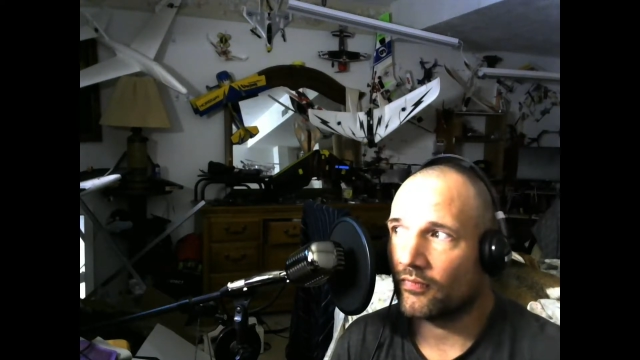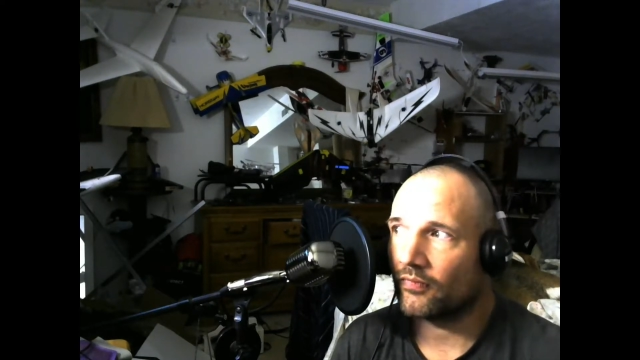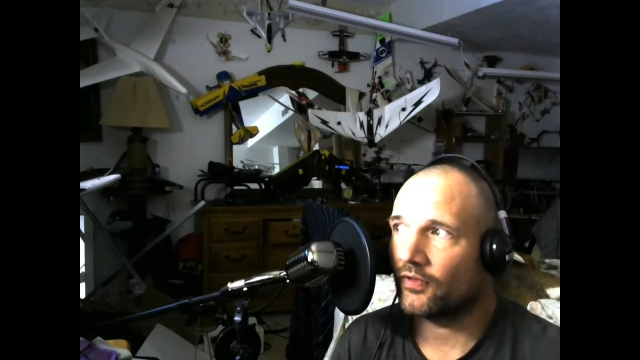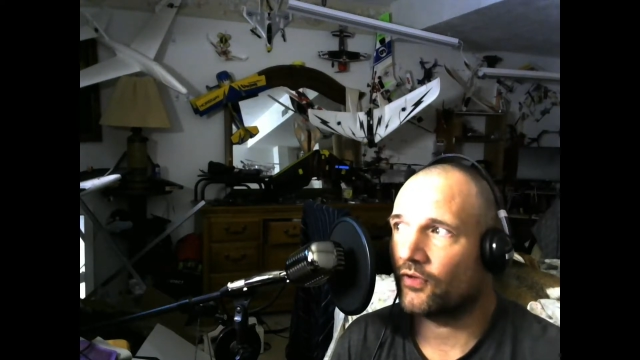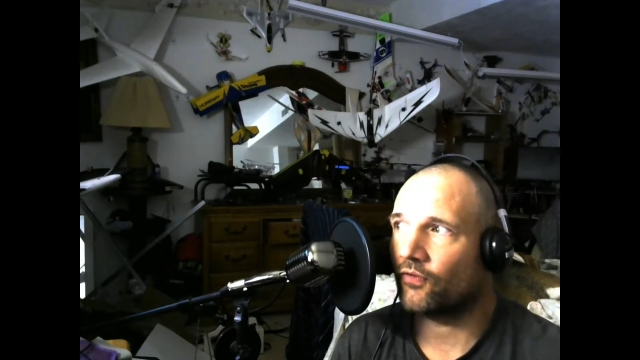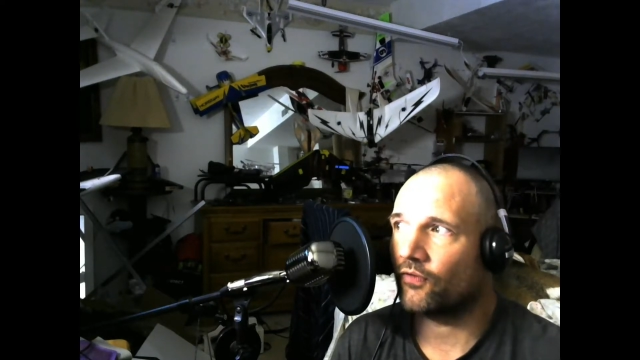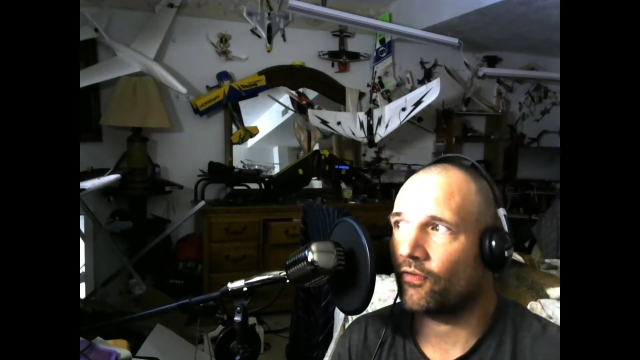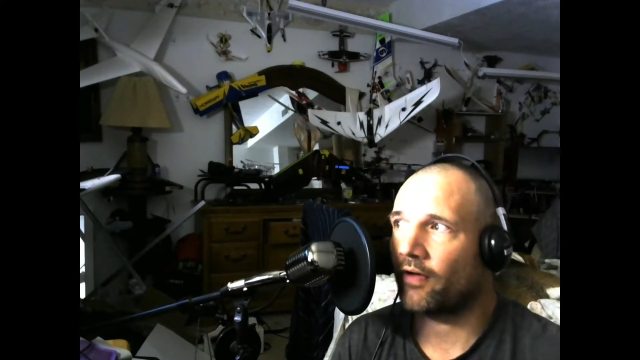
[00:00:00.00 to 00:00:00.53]

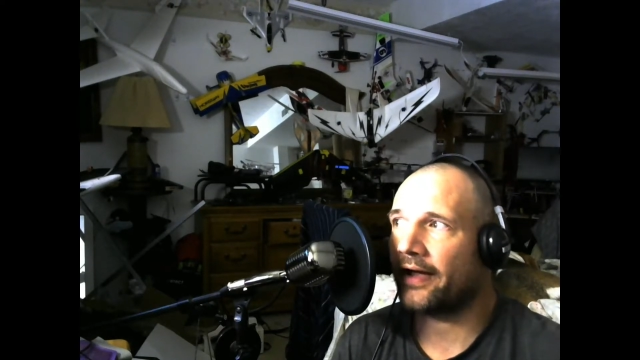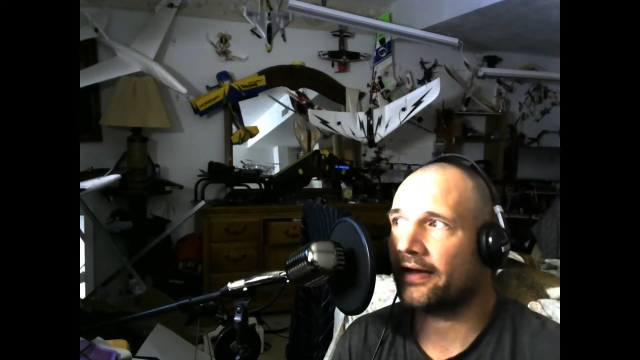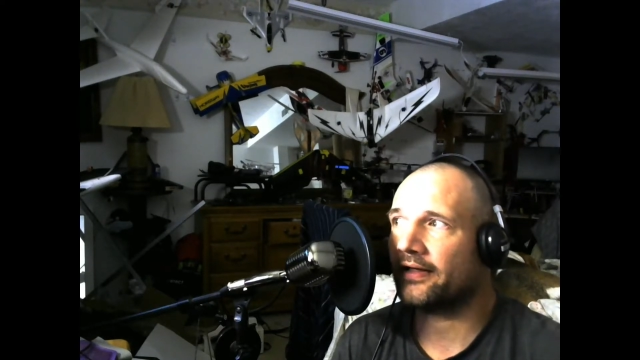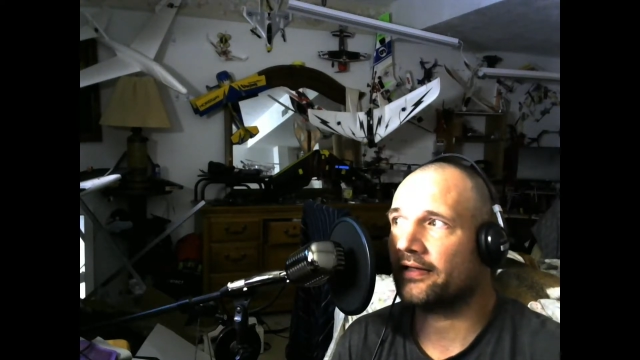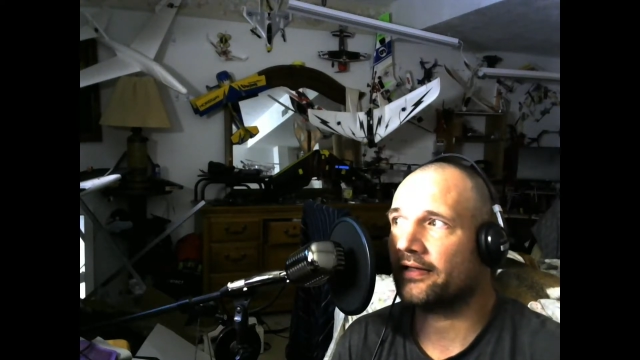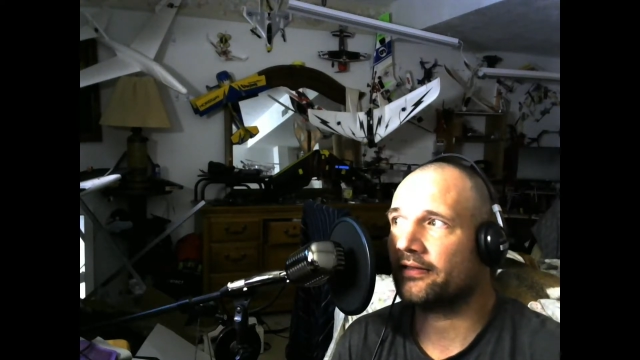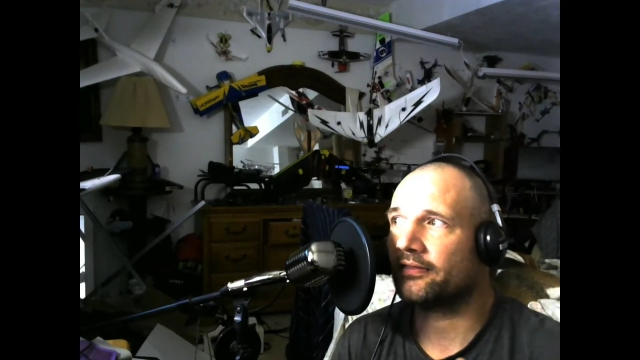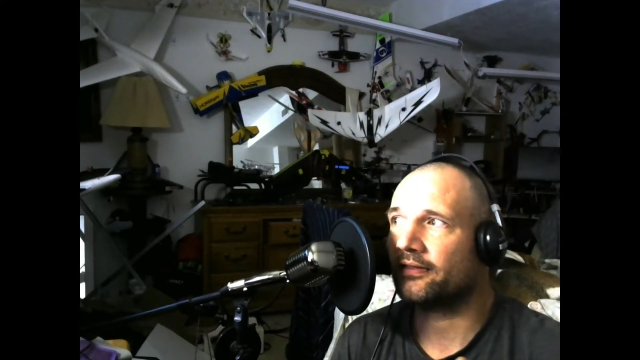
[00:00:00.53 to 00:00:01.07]

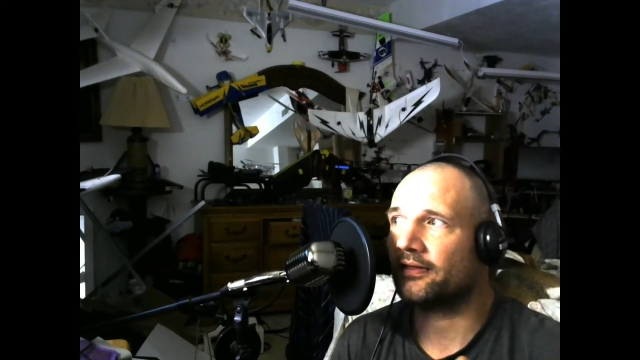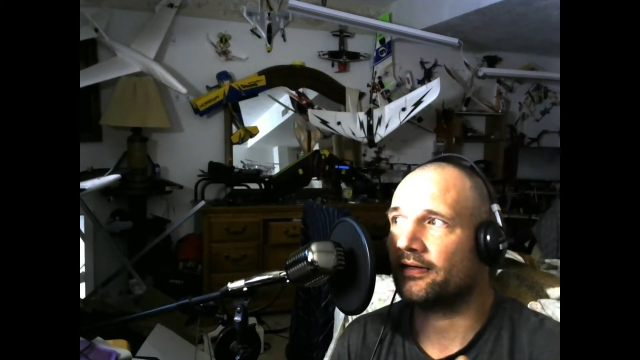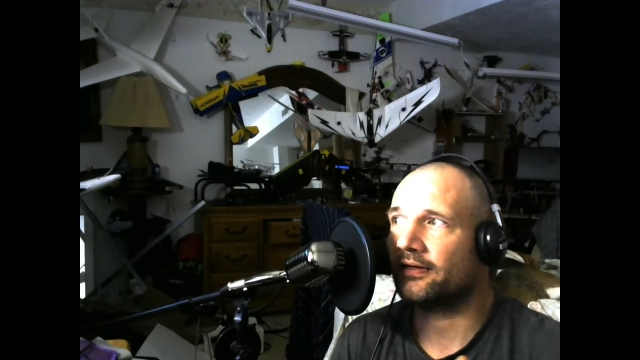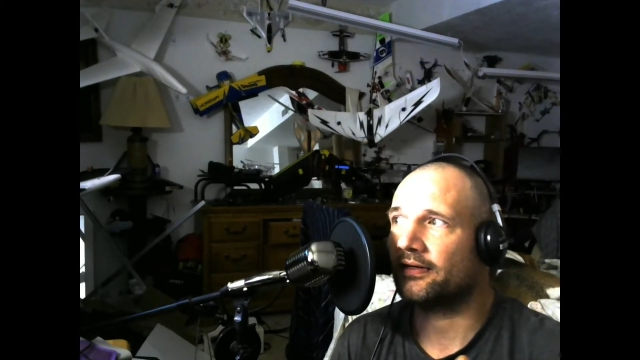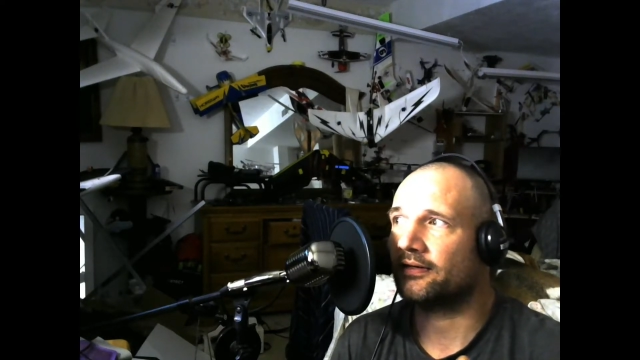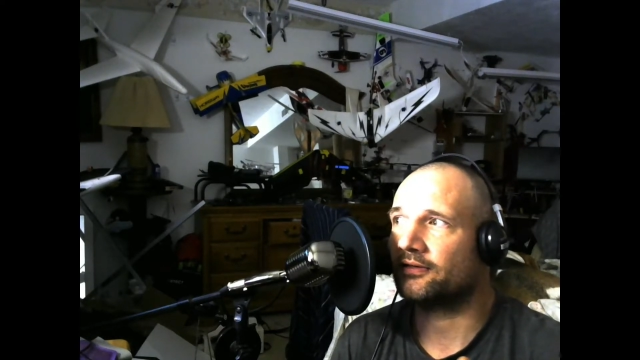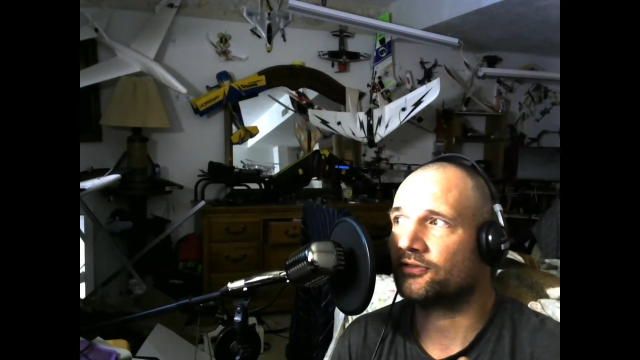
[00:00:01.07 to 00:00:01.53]
Granted, the